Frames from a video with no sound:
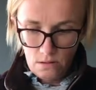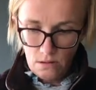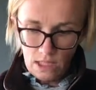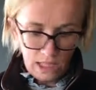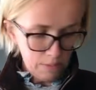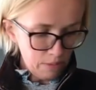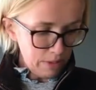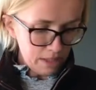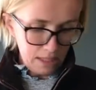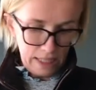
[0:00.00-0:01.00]
There's a couple of
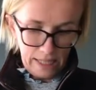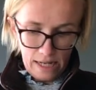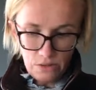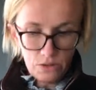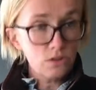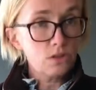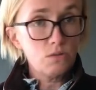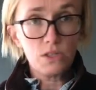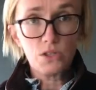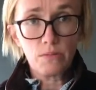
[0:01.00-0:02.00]
bits sticking out. You can
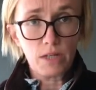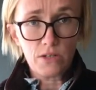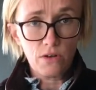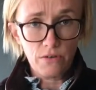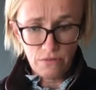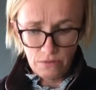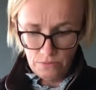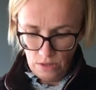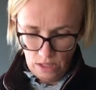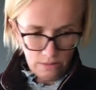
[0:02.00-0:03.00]
always chop those off
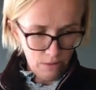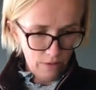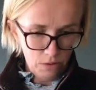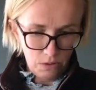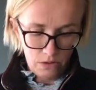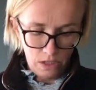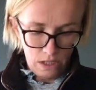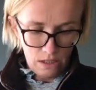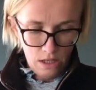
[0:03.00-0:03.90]
if you want to.